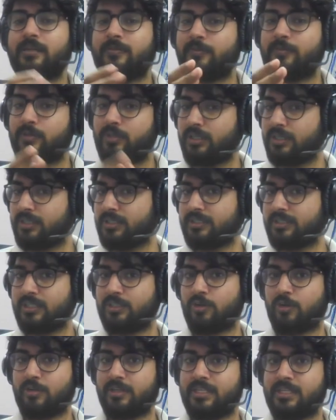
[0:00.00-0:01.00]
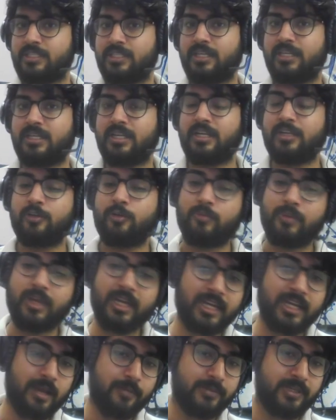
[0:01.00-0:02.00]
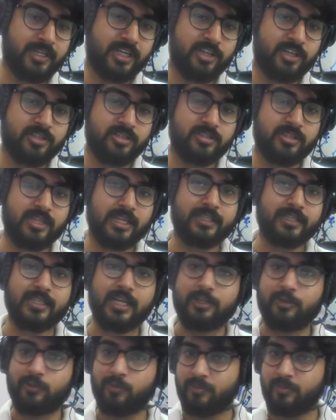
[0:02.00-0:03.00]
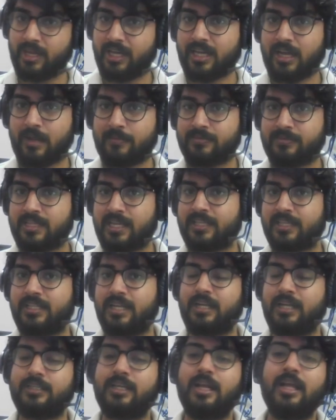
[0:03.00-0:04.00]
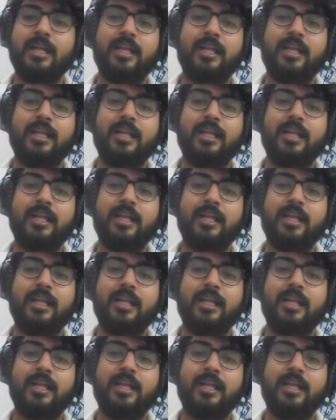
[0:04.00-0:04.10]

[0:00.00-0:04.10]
if you learn the knowledge here and you make applications like that, you make apps like that,